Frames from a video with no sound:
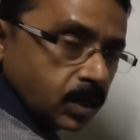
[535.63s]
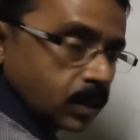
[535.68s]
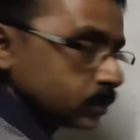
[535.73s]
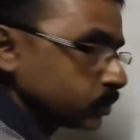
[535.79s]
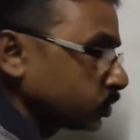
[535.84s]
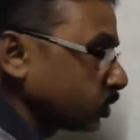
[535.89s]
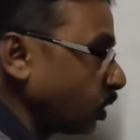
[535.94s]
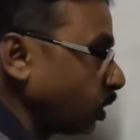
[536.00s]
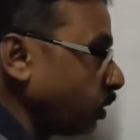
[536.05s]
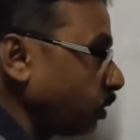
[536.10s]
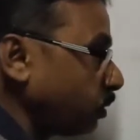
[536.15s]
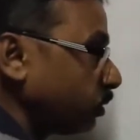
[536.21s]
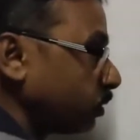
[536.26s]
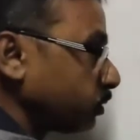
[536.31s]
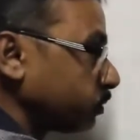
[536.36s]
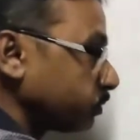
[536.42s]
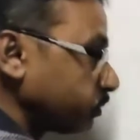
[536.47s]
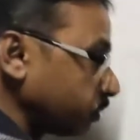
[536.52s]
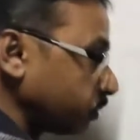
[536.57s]

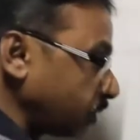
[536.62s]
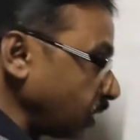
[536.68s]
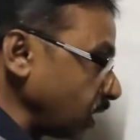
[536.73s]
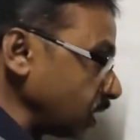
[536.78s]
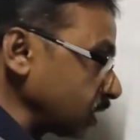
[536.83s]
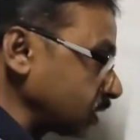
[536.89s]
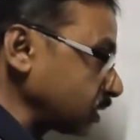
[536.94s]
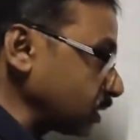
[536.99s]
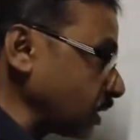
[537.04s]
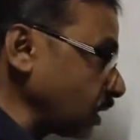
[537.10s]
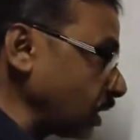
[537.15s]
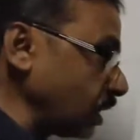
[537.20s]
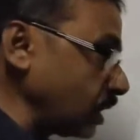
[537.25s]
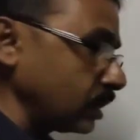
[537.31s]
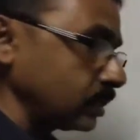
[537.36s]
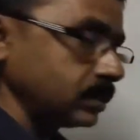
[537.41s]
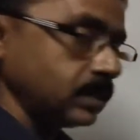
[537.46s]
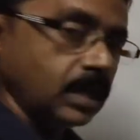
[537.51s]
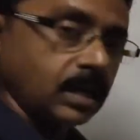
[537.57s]
So these
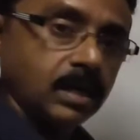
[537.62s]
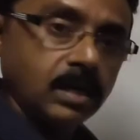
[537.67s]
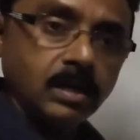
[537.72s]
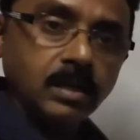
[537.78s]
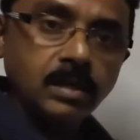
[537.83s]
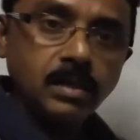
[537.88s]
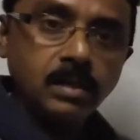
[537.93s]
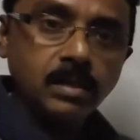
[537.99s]
are the